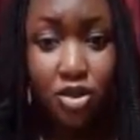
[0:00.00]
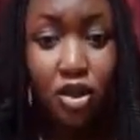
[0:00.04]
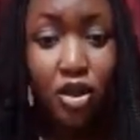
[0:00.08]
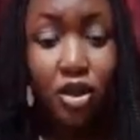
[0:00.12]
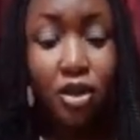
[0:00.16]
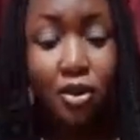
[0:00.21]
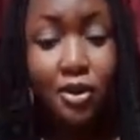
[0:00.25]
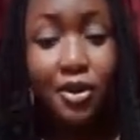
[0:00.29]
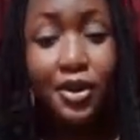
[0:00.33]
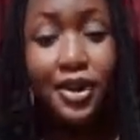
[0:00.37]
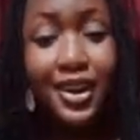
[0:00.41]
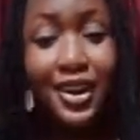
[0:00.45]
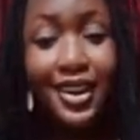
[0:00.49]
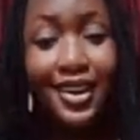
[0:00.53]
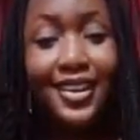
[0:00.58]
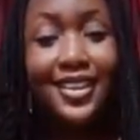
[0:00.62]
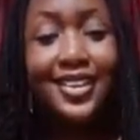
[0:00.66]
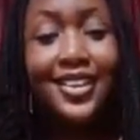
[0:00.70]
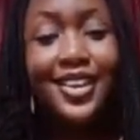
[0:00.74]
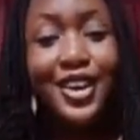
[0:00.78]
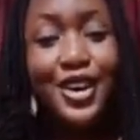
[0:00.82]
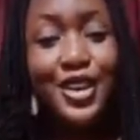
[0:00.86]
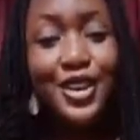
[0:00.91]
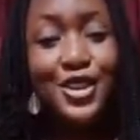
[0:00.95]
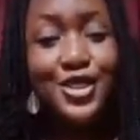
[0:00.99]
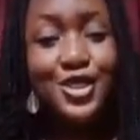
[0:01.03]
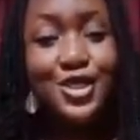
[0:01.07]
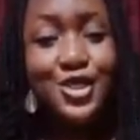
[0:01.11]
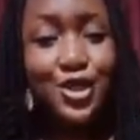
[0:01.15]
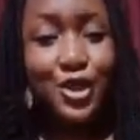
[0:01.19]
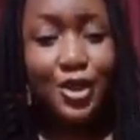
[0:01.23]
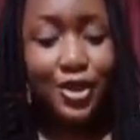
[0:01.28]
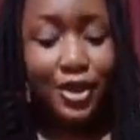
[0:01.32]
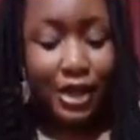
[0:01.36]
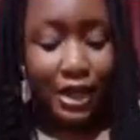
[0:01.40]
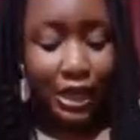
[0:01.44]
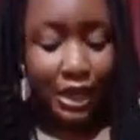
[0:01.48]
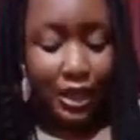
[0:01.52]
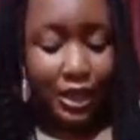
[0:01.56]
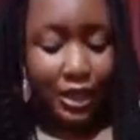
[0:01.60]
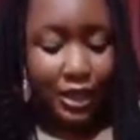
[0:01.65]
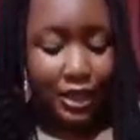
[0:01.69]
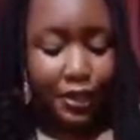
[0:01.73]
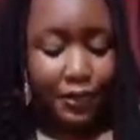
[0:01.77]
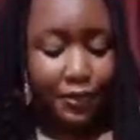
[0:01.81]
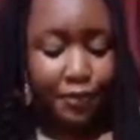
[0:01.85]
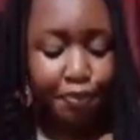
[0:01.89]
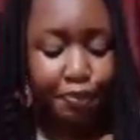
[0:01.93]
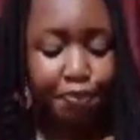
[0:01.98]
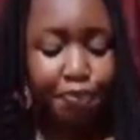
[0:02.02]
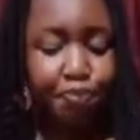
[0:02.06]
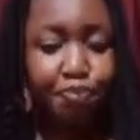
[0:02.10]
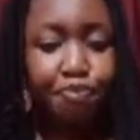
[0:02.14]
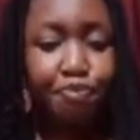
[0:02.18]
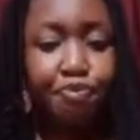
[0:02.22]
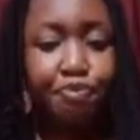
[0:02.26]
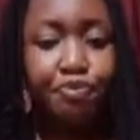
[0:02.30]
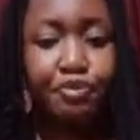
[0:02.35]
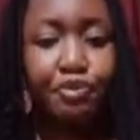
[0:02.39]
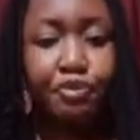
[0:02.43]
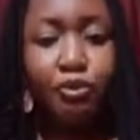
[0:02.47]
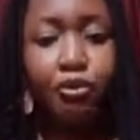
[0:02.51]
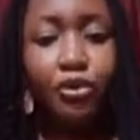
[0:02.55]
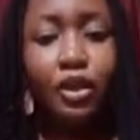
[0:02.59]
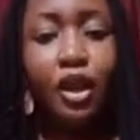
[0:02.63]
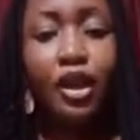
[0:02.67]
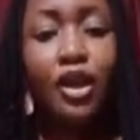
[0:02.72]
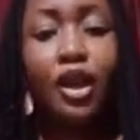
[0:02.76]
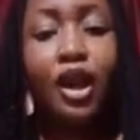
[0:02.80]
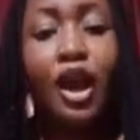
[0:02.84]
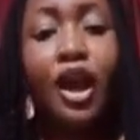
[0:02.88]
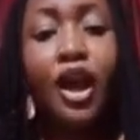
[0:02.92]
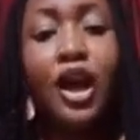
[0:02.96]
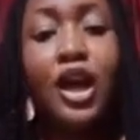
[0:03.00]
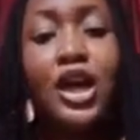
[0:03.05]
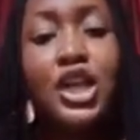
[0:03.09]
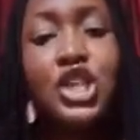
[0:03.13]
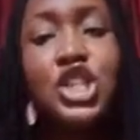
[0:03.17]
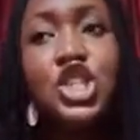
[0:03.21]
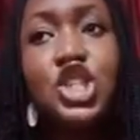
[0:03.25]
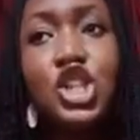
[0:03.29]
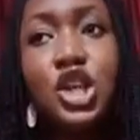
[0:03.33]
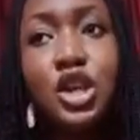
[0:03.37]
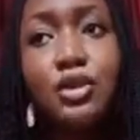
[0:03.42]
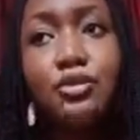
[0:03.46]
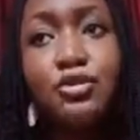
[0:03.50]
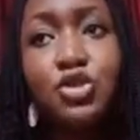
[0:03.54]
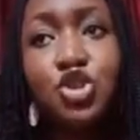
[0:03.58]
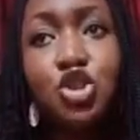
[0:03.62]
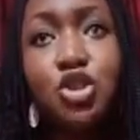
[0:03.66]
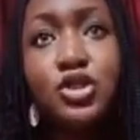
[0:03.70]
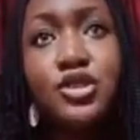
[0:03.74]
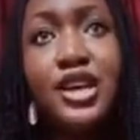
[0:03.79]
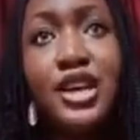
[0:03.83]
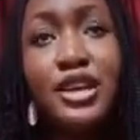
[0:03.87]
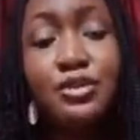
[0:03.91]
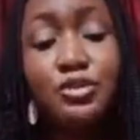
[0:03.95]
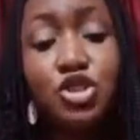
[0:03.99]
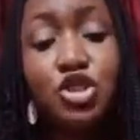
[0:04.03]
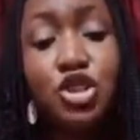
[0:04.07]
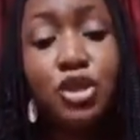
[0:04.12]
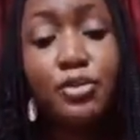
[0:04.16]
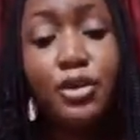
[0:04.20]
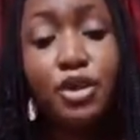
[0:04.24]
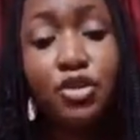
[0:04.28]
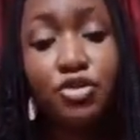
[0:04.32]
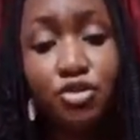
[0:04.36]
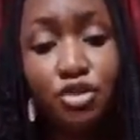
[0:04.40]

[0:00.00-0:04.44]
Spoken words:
Okay, so yeah, JAMB, Joint Admission and